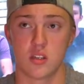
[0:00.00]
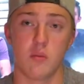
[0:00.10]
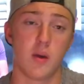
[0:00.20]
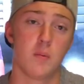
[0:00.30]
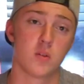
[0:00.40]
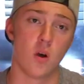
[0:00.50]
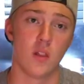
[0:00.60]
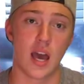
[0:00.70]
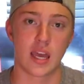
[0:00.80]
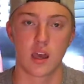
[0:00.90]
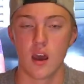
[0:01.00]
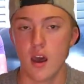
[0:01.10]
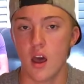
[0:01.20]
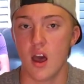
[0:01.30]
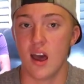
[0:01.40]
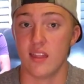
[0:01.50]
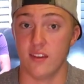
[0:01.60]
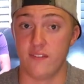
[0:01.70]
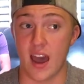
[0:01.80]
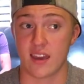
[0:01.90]
Some people don't like
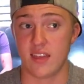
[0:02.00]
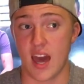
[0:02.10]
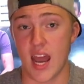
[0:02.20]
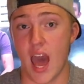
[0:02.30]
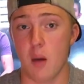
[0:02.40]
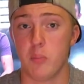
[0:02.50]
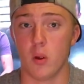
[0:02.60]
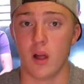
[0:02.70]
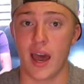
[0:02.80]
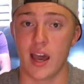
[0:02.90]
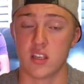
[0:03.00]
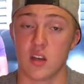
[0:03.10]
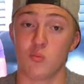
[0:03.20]
the fact that Apple has